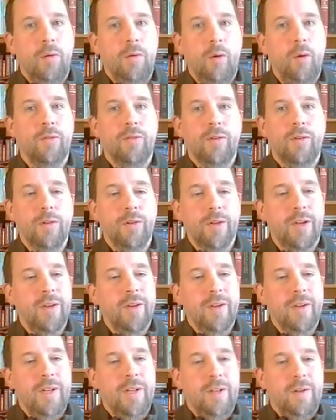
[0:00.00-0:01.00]
overlook
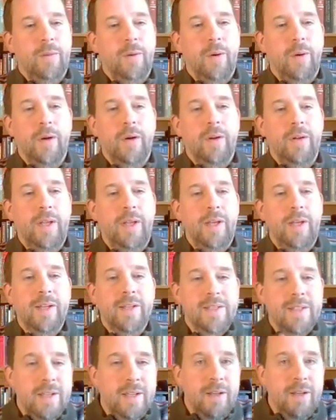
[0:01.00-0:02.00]
where he
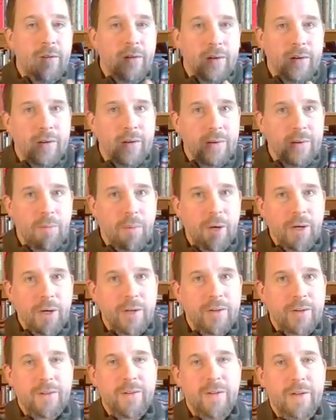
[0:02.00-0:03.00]
could see another
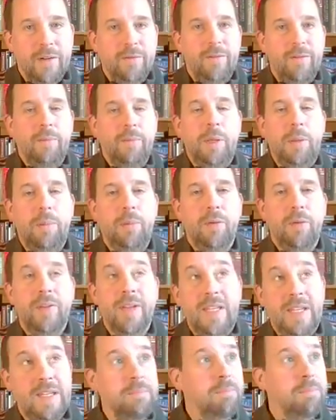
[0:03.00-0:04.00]
part of the people,
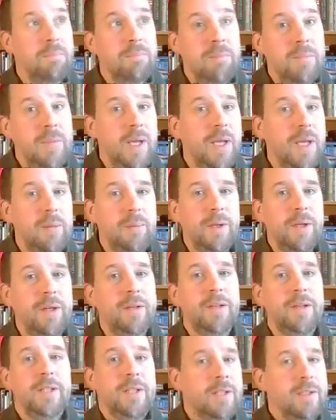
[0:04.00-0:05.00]
thinking
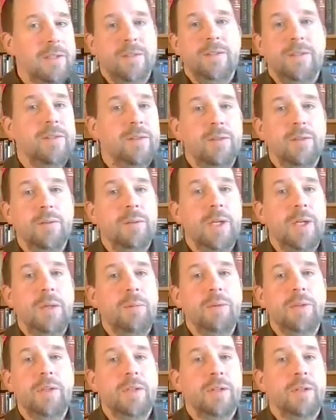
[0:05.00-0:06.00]
maybe you'll be
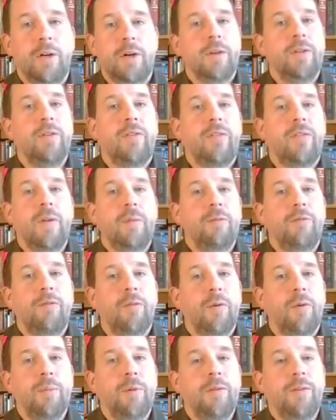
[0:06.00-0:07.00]
able to curse them
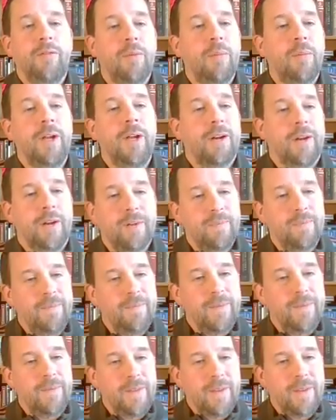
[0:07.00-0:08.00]
for me from here.
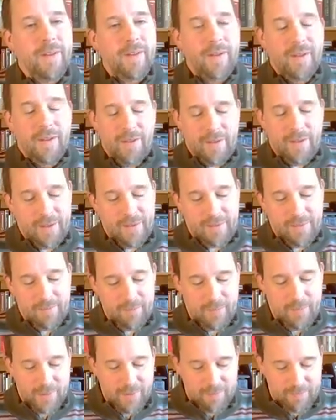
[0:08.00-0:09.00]

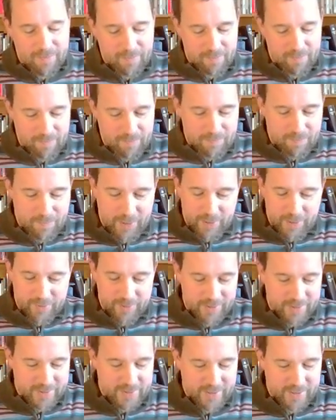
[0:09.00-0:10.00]
But
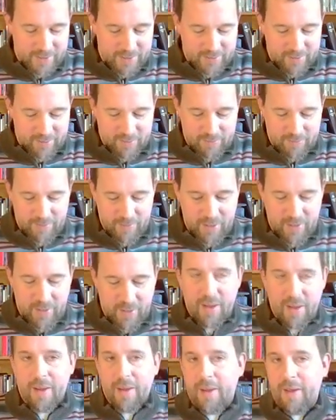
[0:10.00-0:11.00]
Balak said to him,
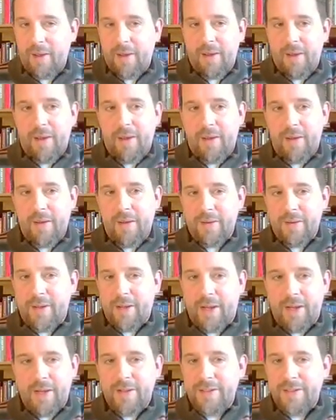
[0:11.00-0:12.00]

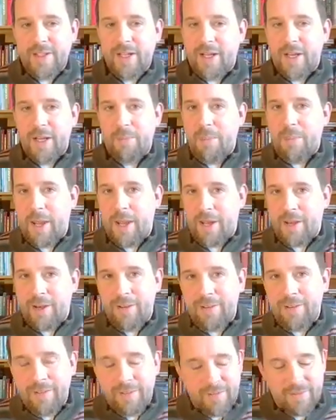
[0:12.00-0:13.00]
"God is not a
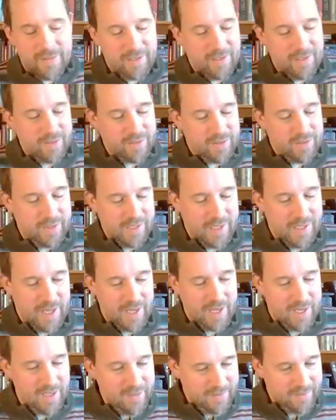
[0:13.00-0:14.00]
man that he should
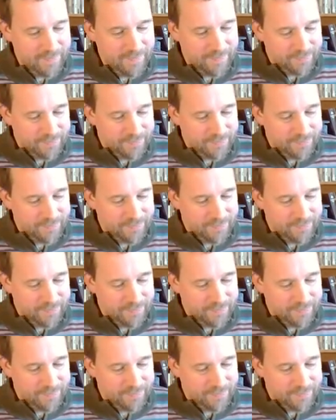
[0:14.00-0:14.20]
lie.